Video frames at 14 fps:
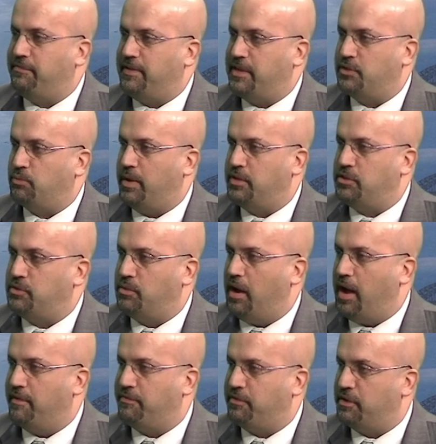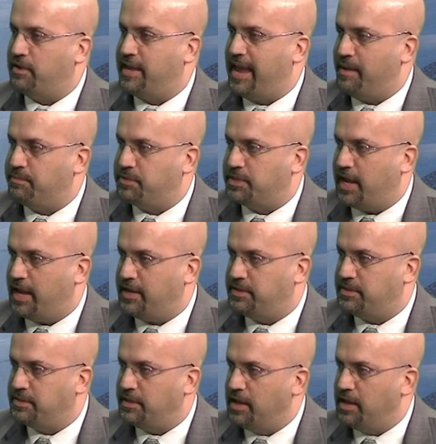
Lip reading: fees went too high for a campsite.